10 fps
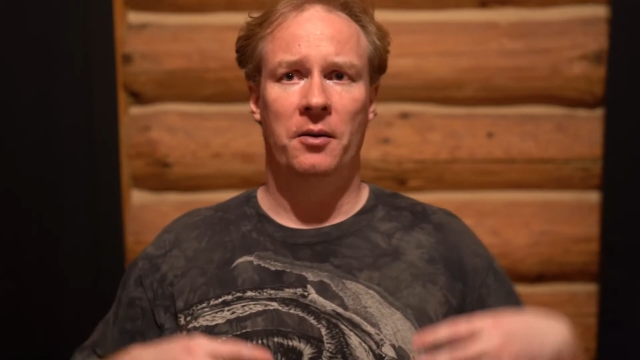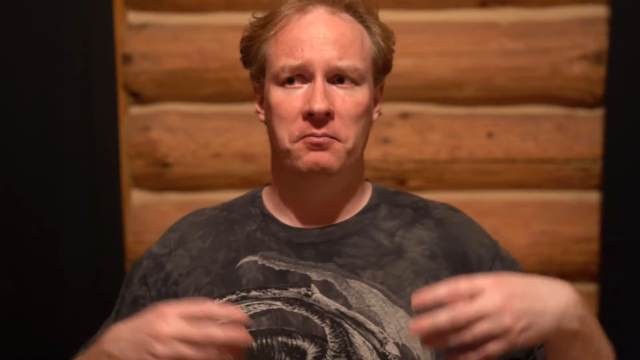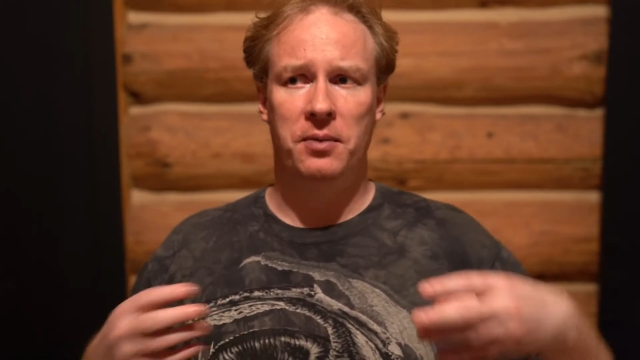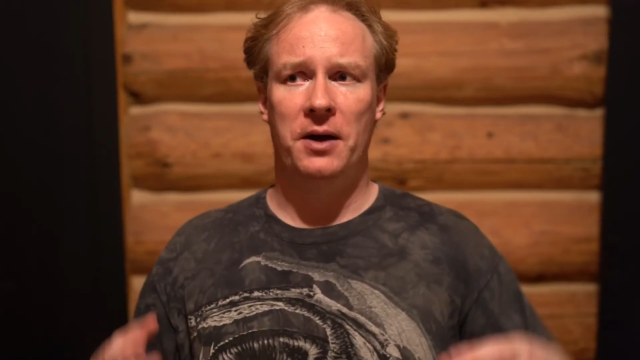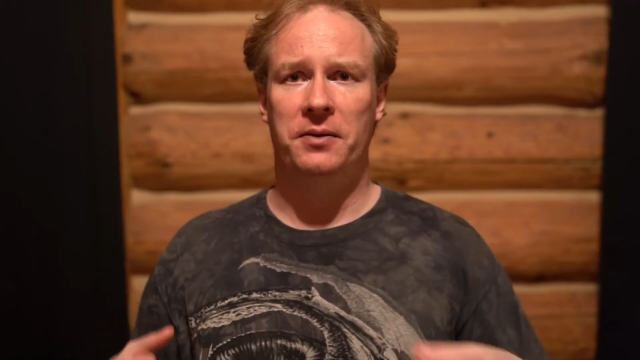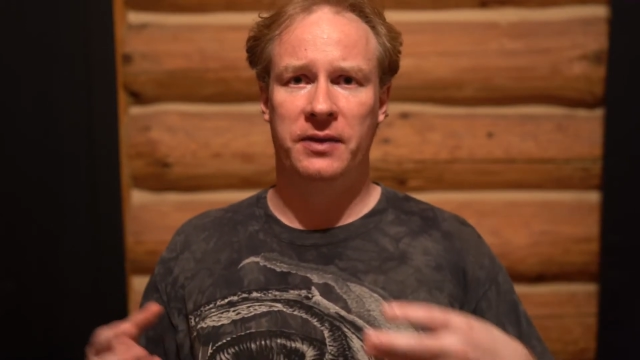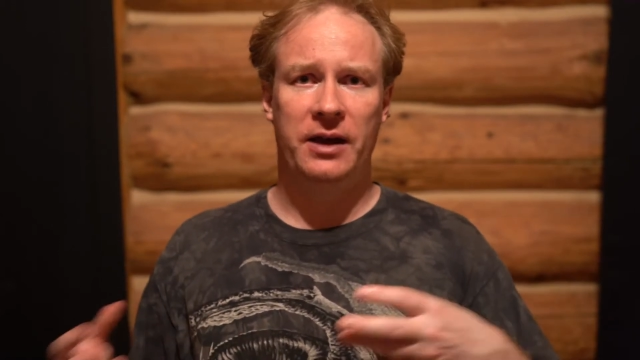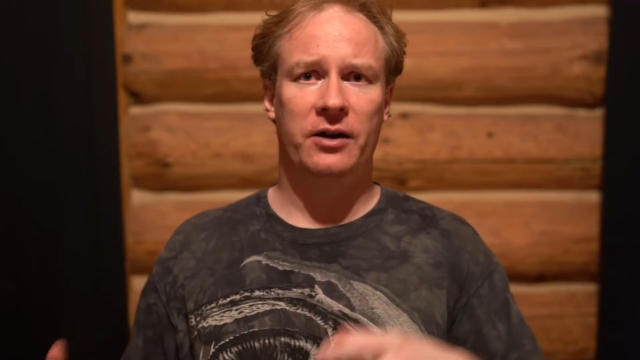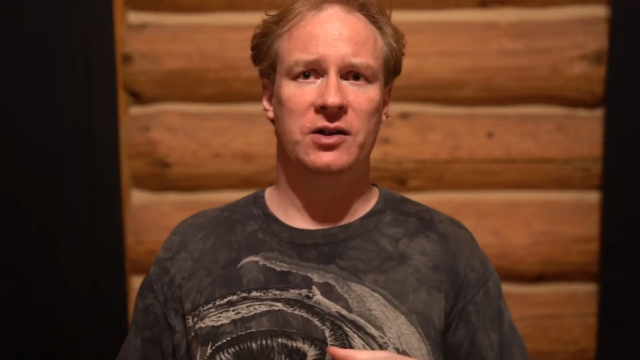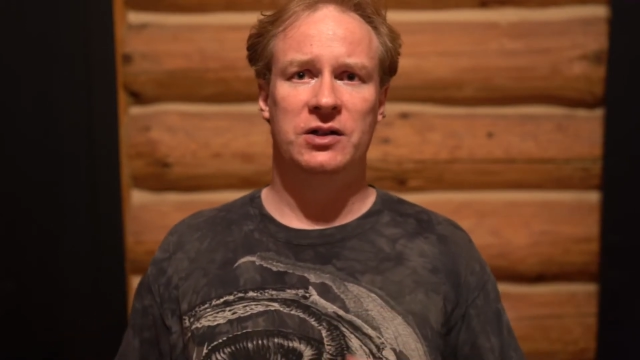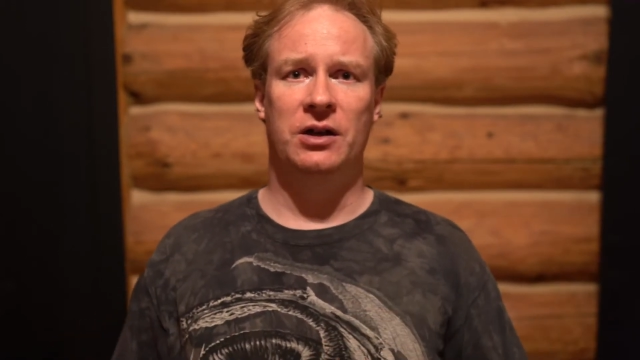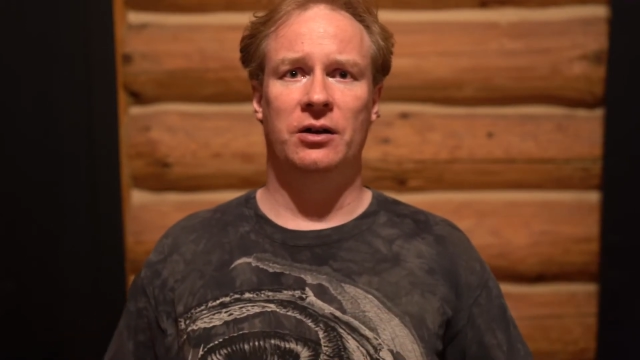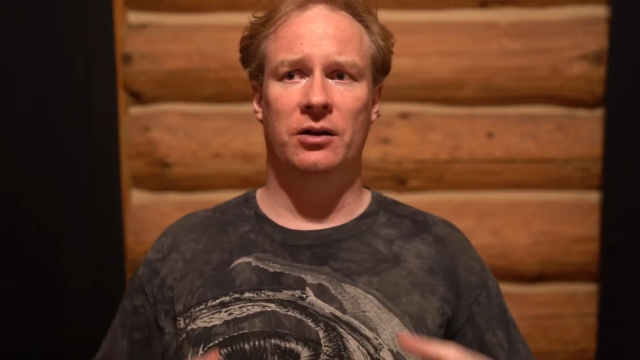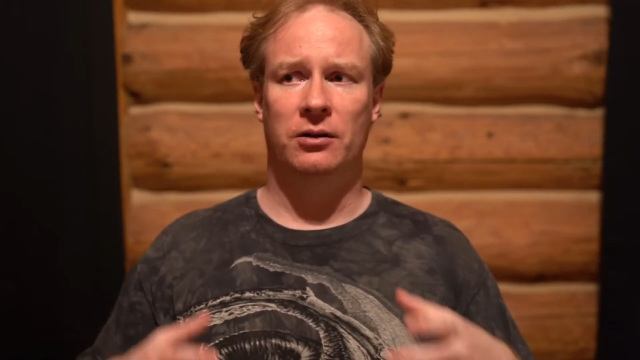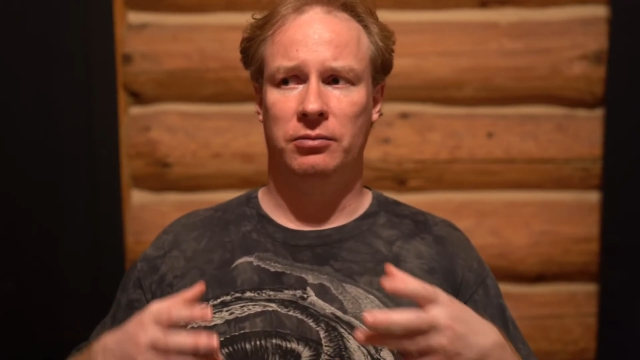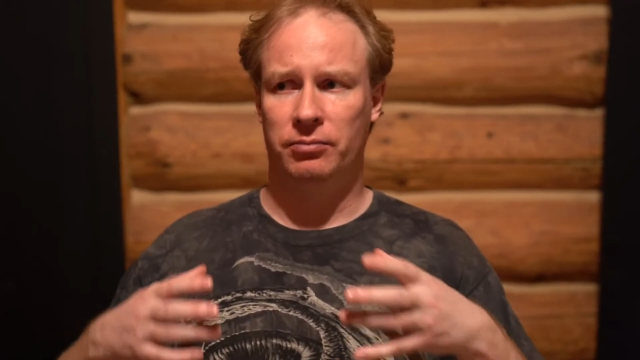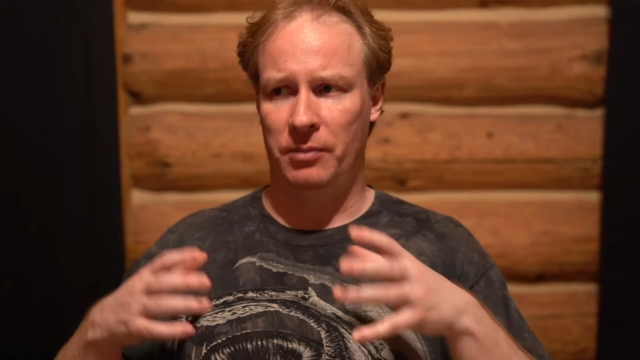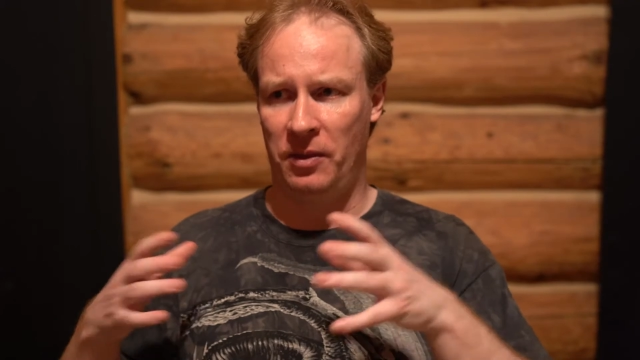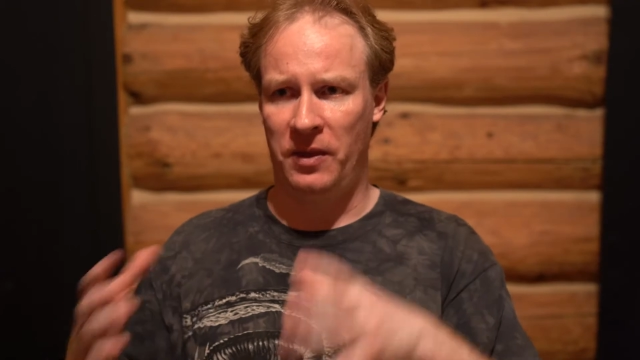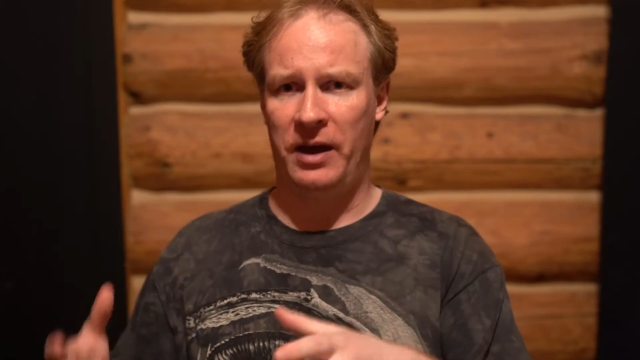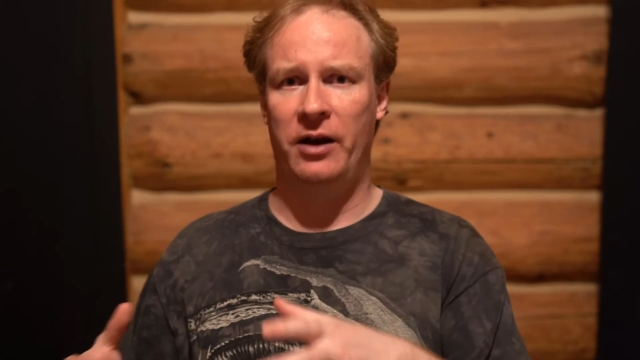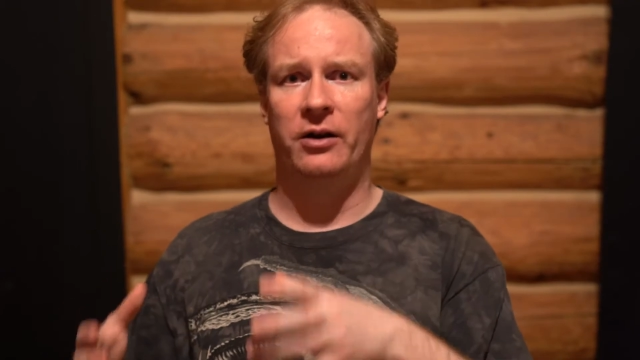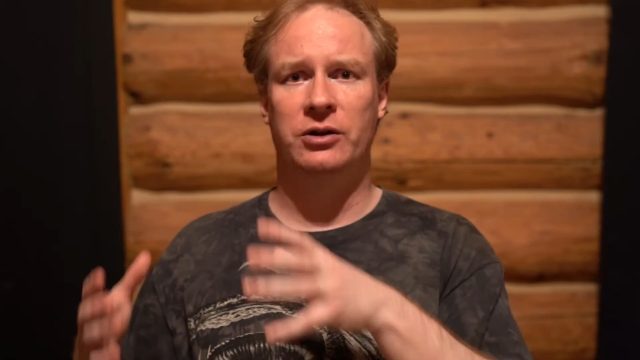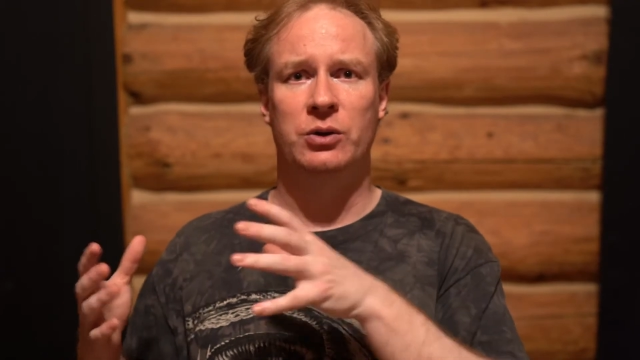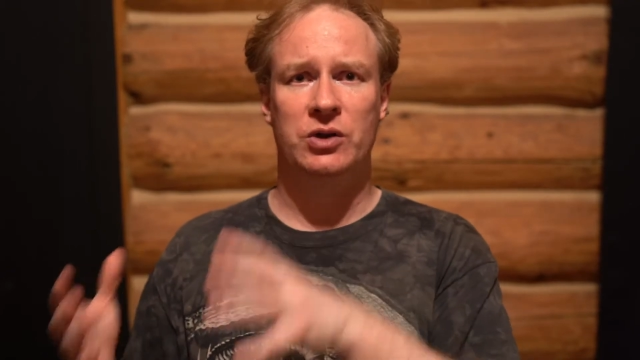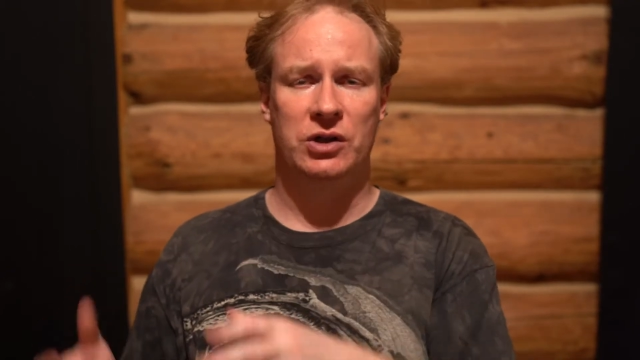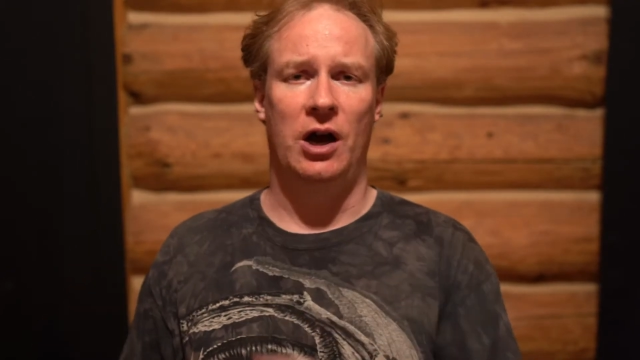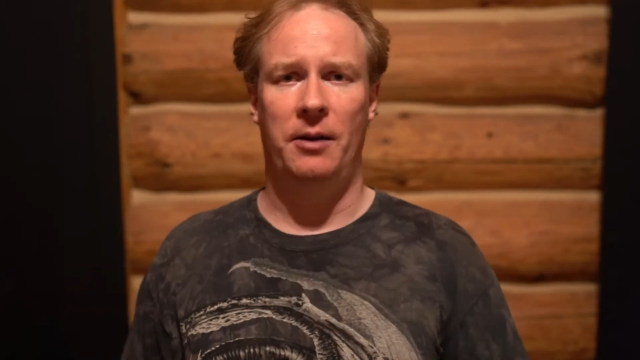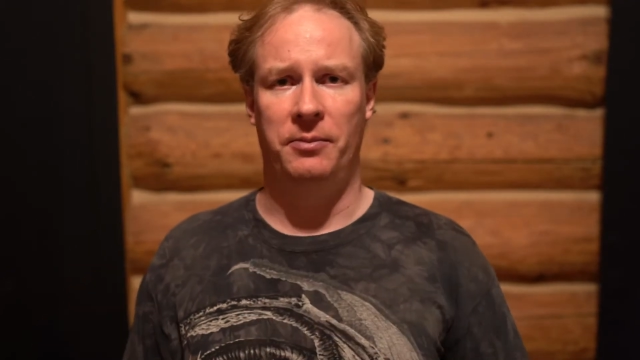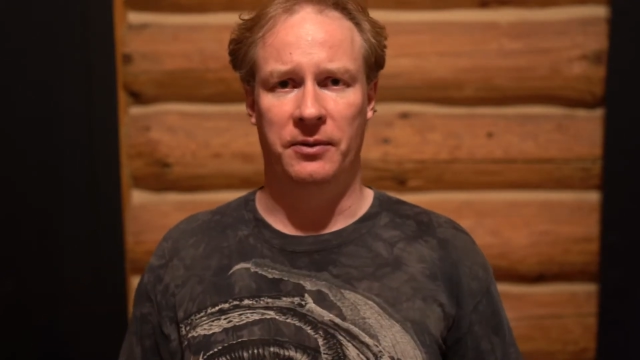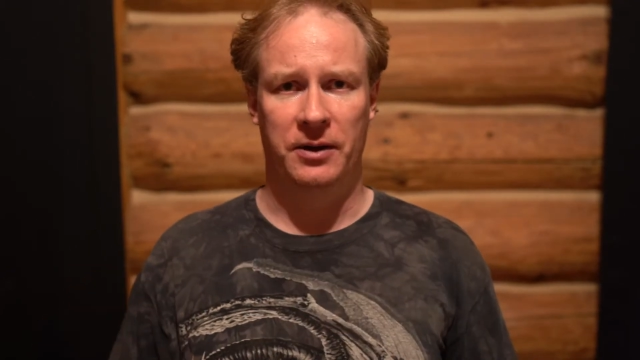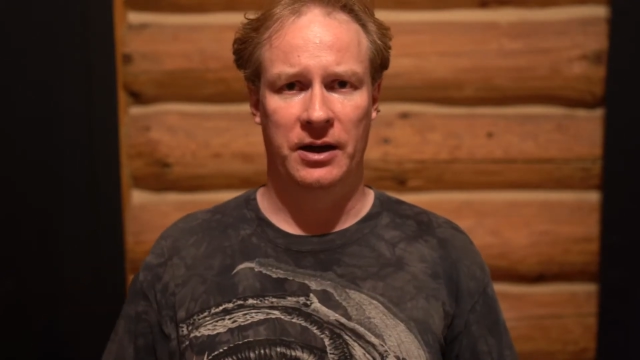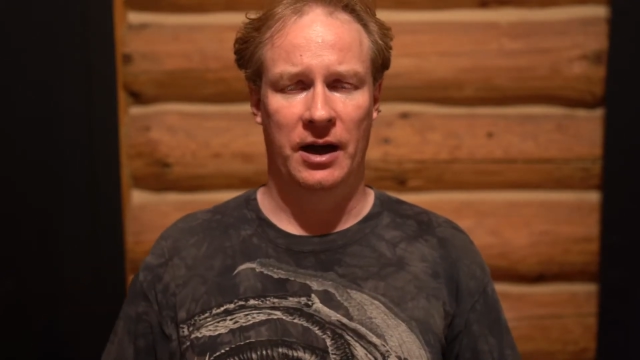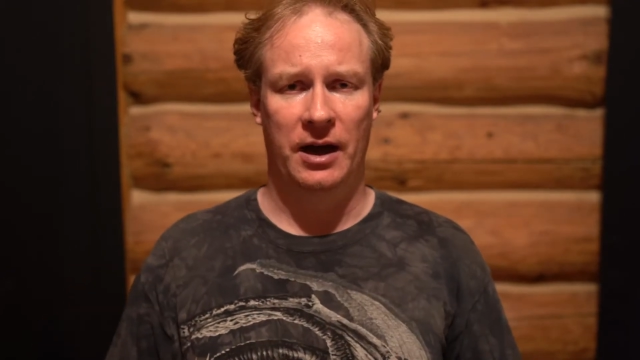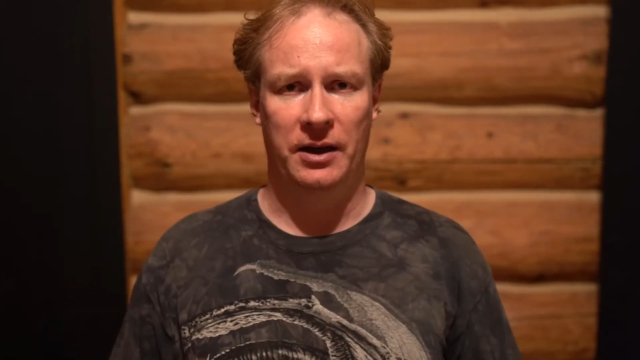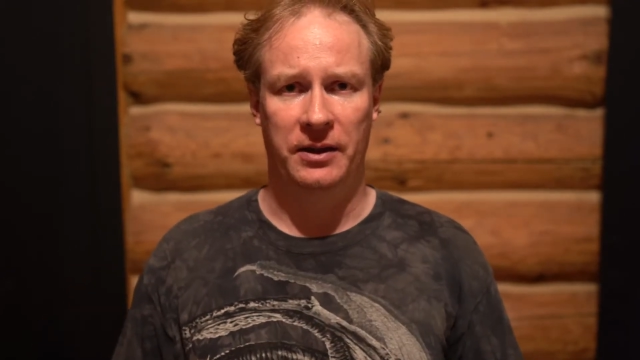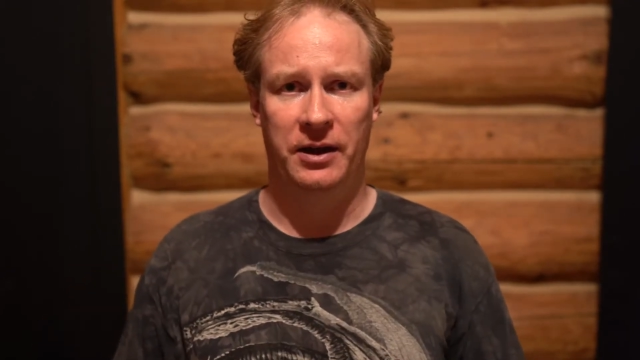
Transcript: but they are still there to stop the